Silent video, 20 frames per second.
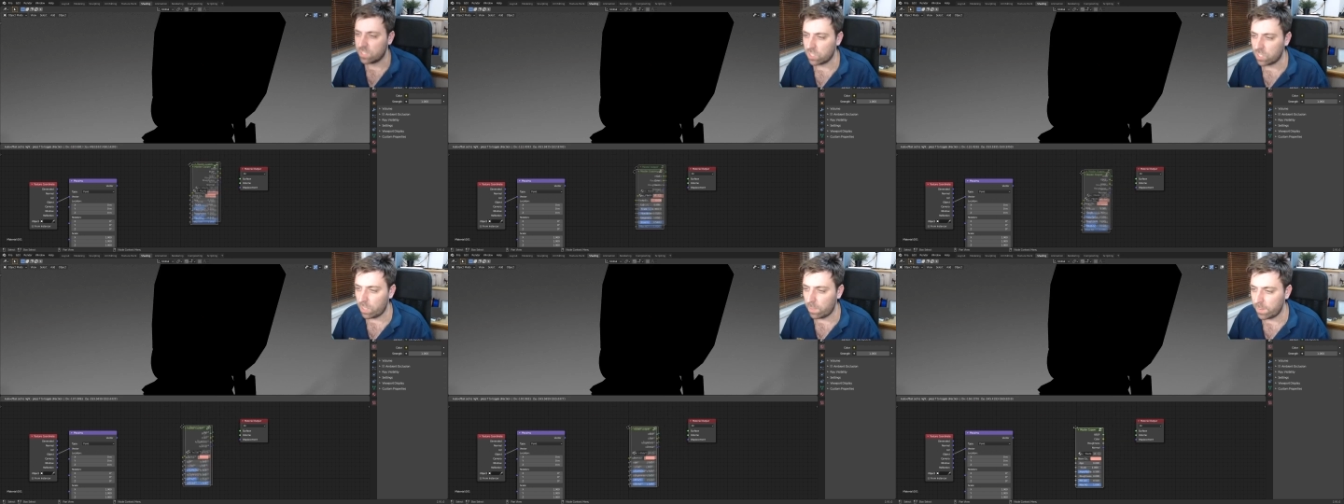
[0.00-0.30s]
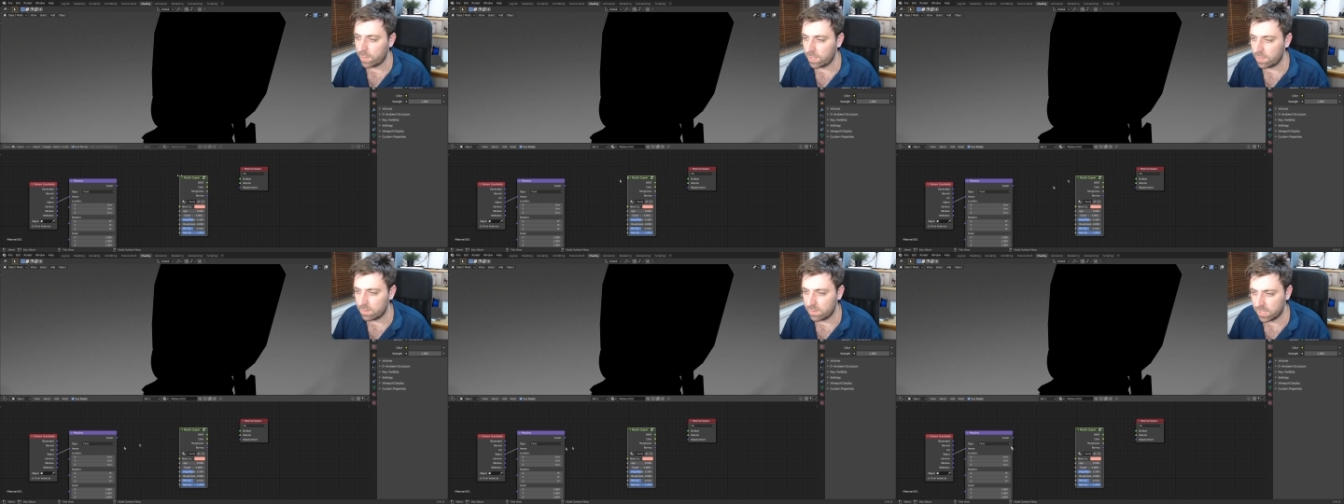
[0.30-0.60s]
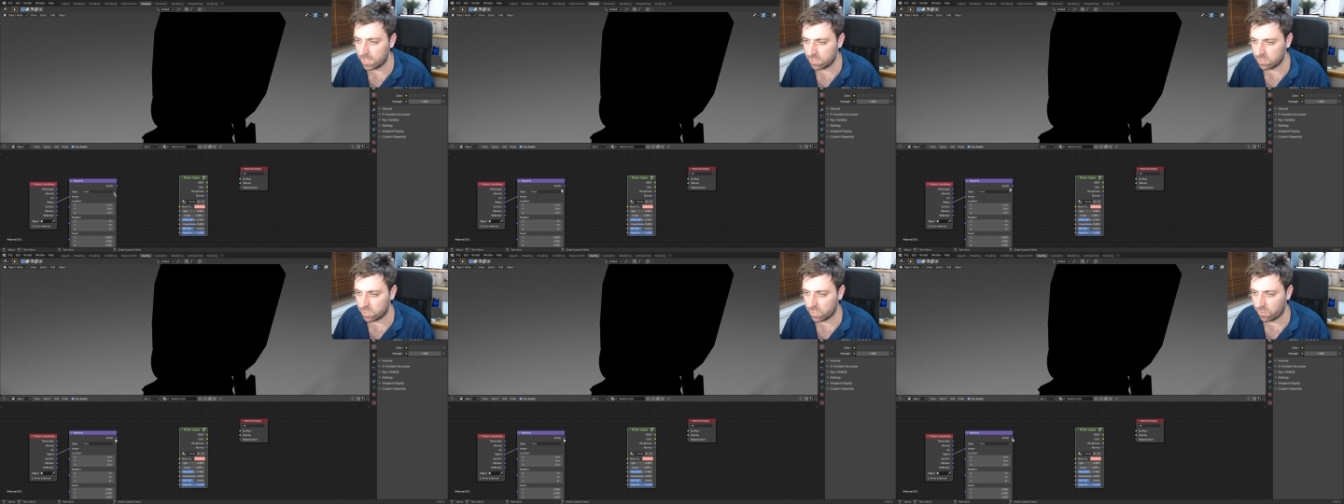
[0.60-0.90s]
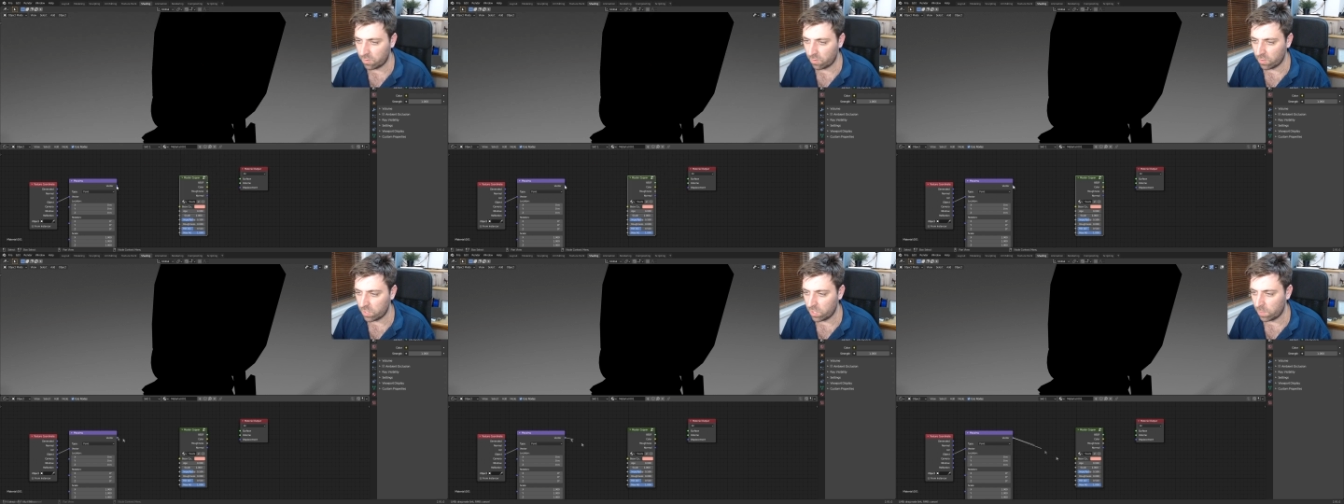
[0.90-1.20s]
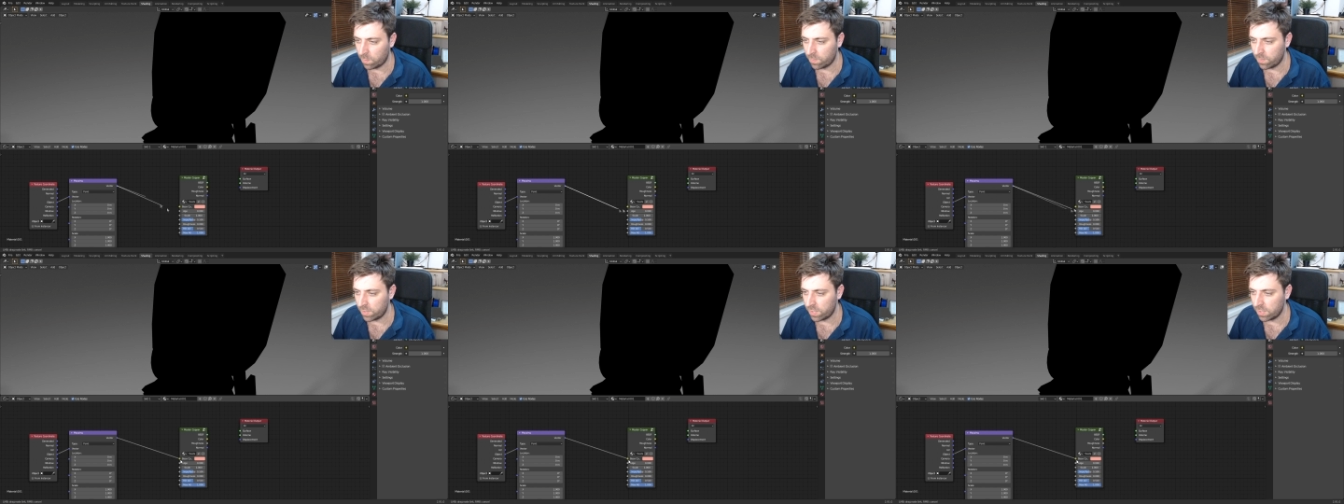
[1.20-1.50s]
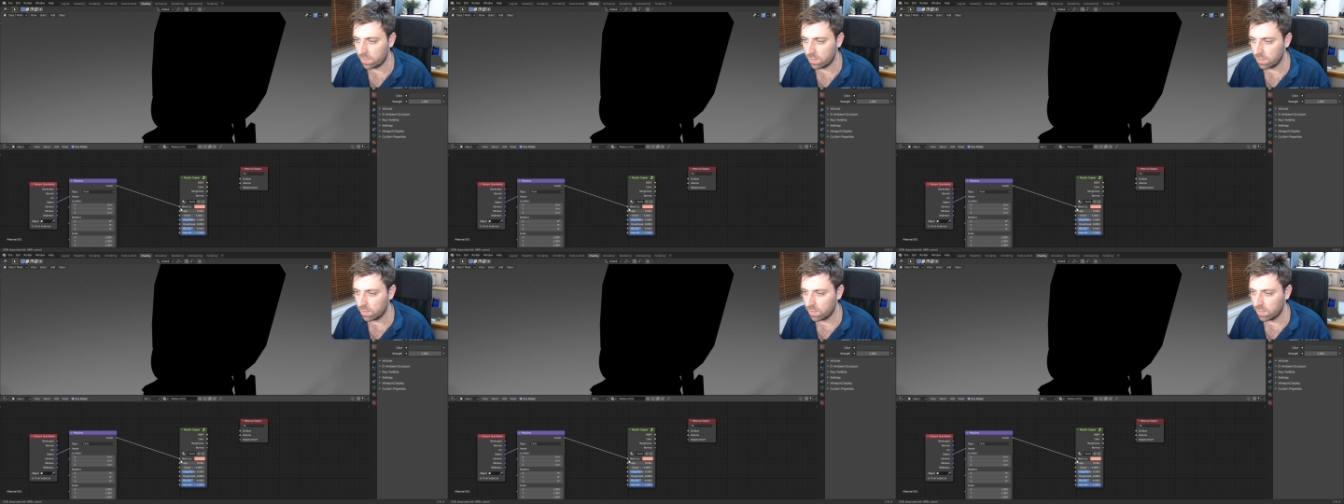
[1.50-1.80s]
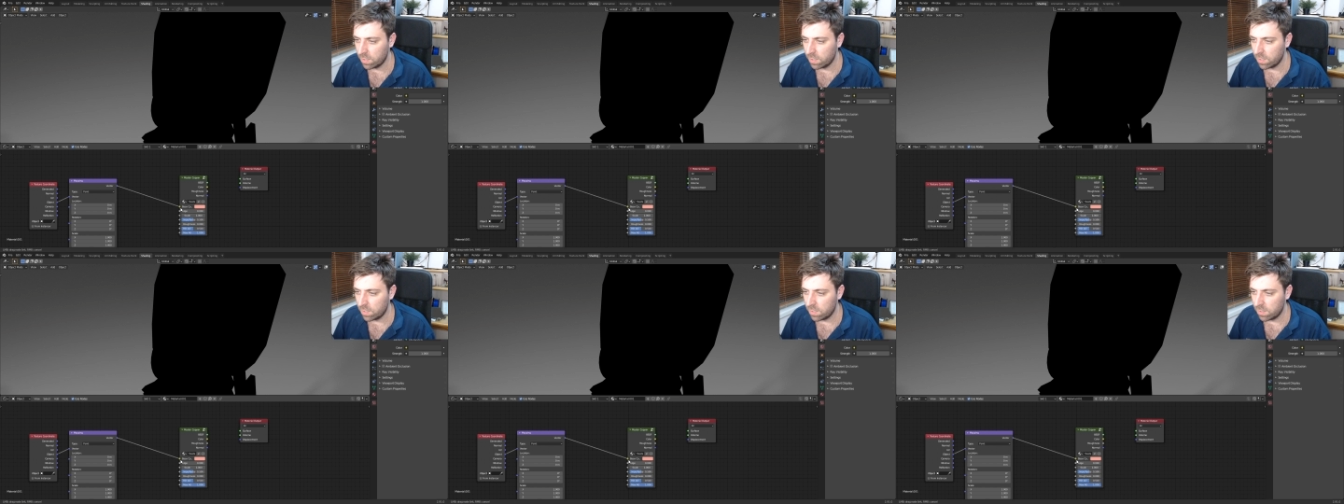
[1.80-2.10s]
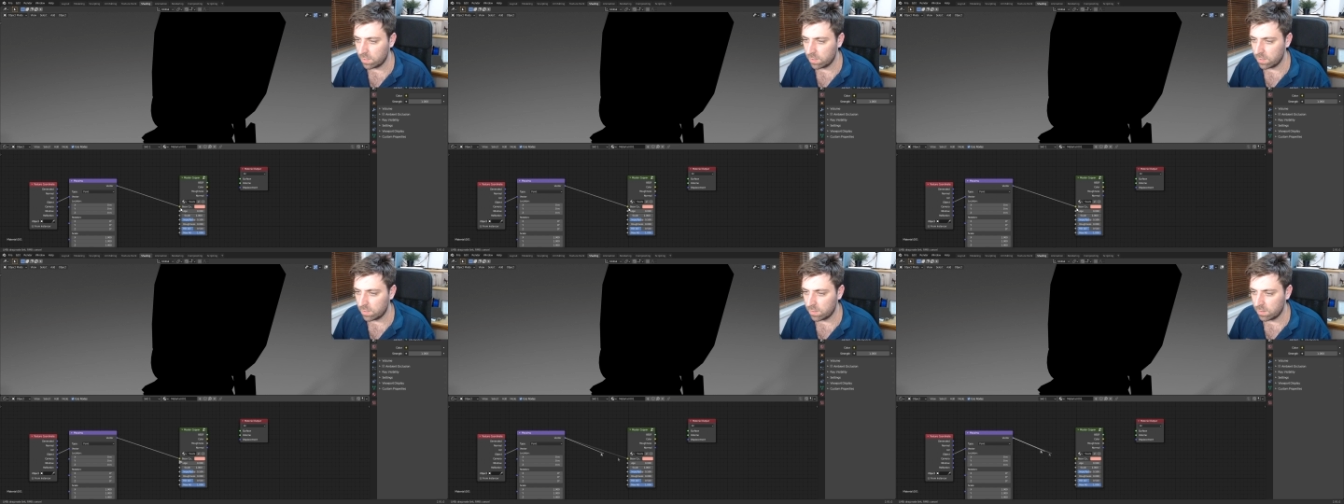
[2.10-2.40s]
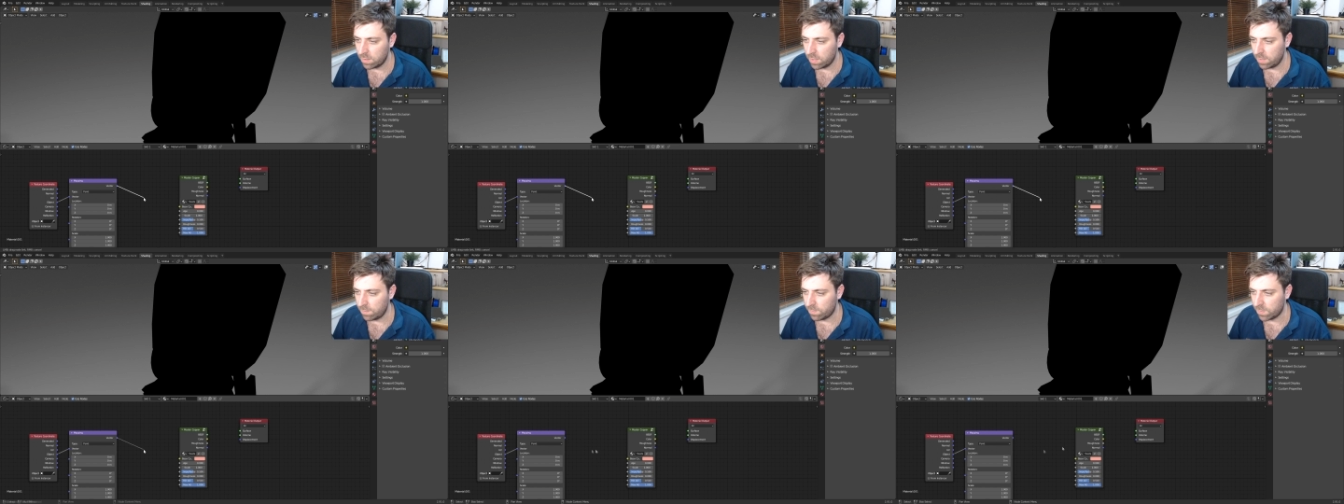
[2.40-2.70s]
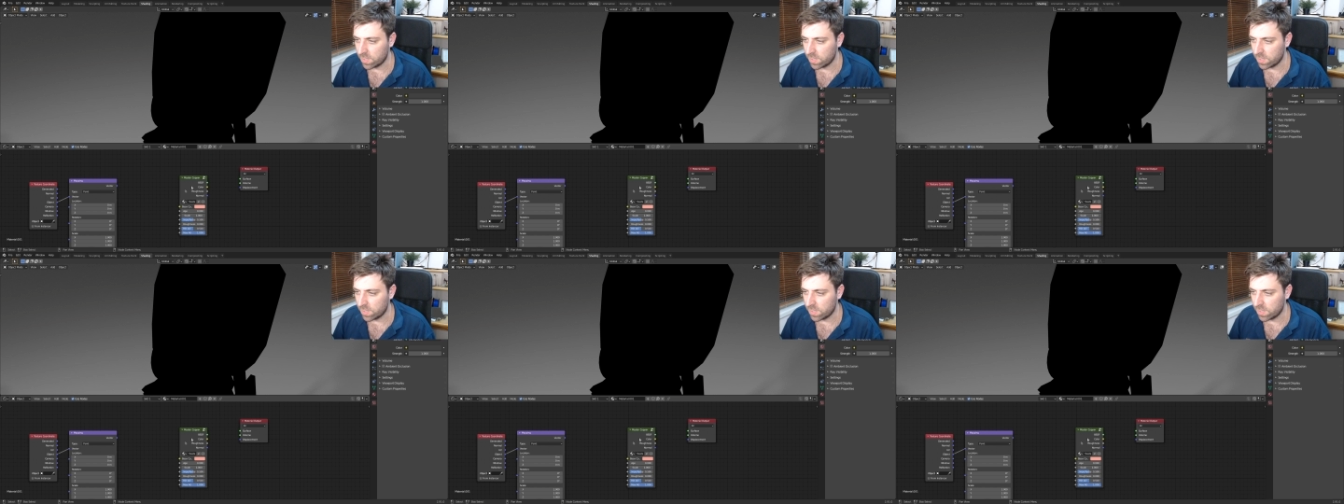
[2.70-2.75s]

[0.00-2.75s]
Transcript: copper. Let's throw copper in. Oh,